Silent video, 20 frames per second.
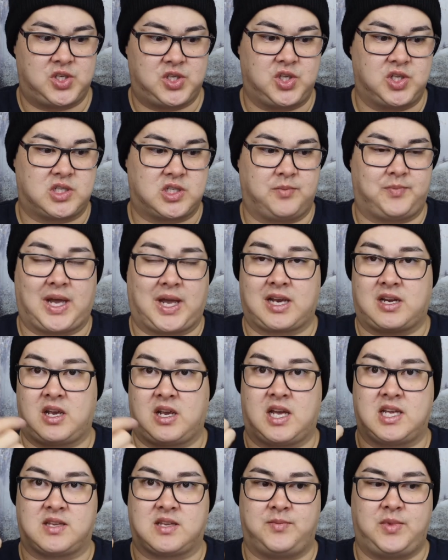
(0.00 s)
use the back
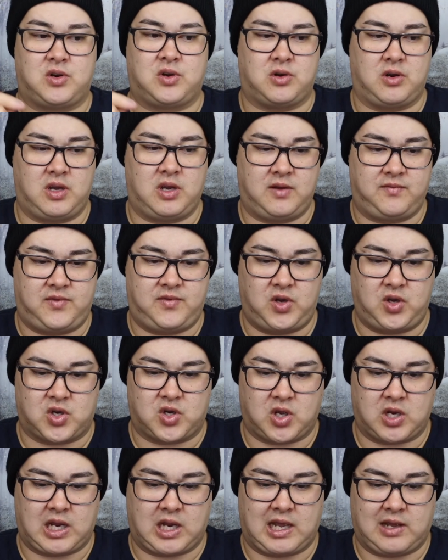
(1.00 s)
as a mirror if you
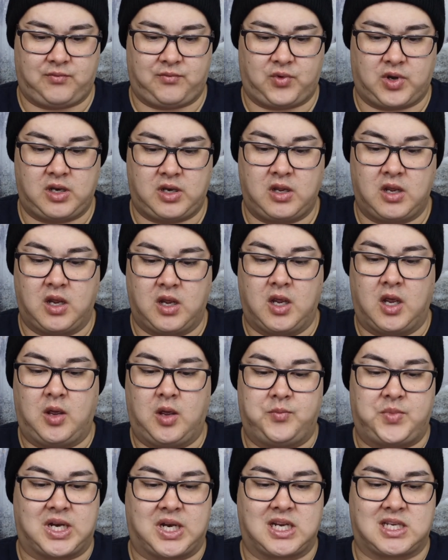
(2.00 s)
don't have one.
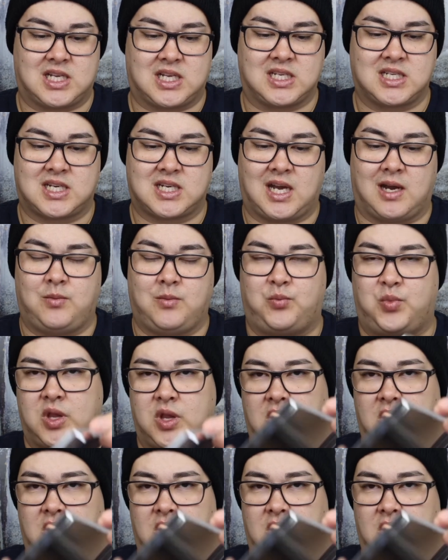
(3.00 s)
But it does come with a